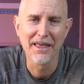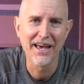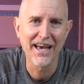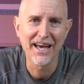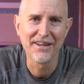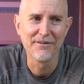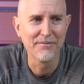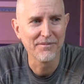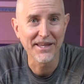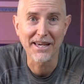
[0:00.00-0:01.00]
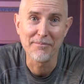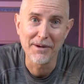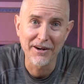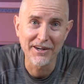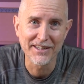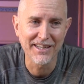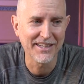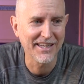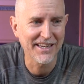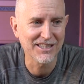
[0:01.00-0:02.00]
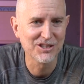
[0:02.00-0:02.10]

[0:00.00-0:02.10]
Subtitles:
And they get married, and they get